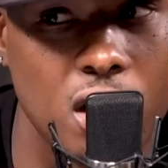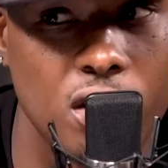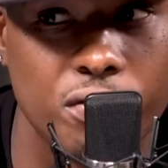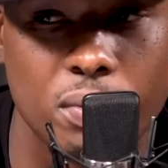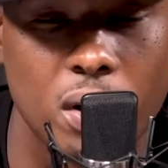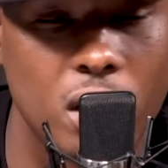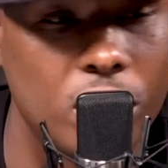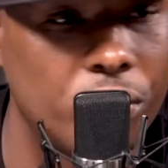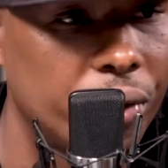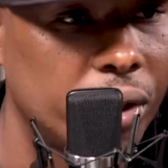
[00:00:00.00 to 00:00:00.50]
off
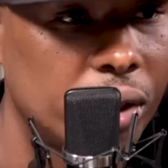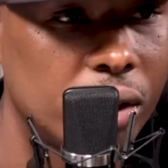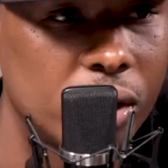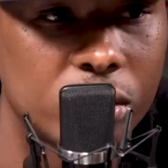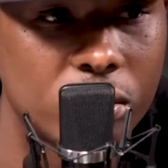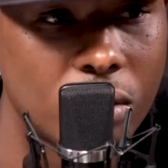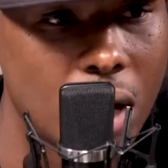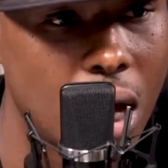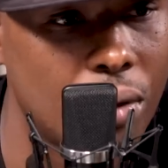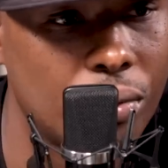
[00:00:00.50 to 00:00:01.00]
my rookie
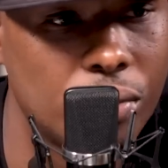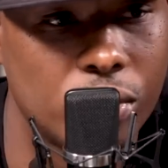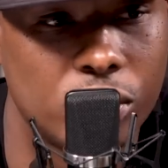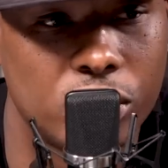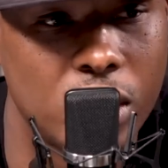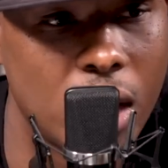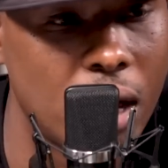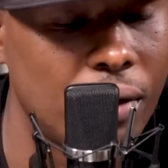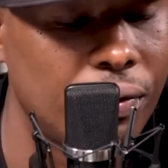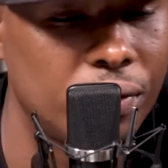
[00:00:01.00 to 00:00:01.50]
deal. So I was
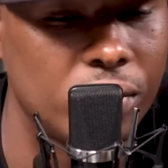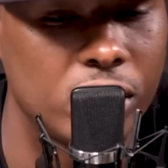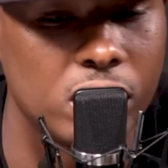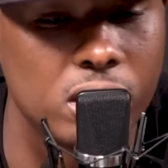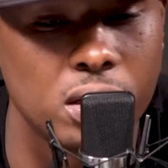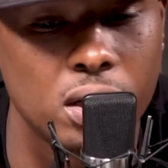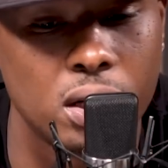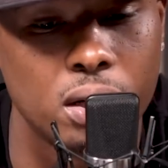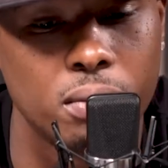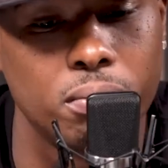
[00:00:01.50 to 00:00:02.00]
definitely a
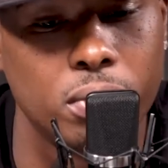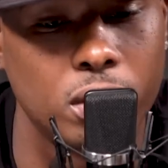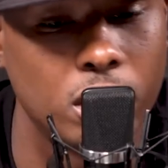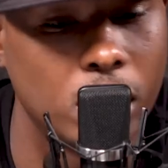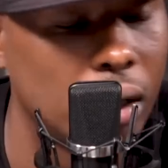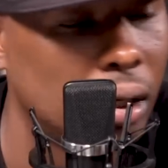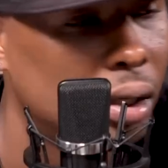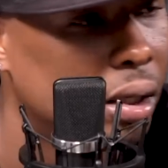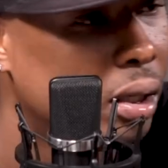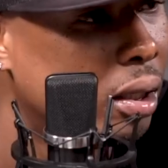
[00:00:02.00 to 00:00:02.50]
young
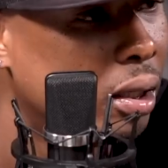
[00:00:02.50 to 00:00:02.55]
boy.